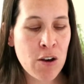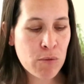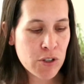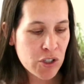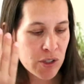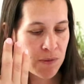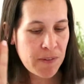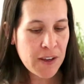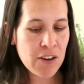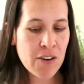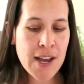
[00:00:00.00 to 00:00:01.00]
We're just
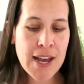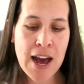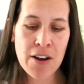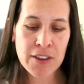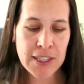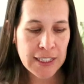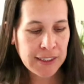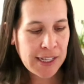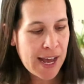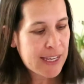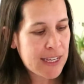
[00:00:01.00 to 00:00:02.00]
figuring out that,
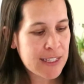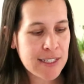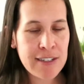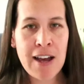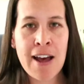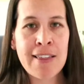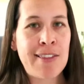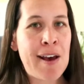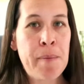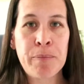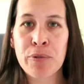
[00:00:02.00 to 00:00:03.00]
like, it's not
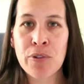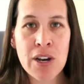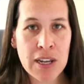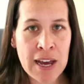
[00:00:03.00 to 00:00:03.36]
that pretty.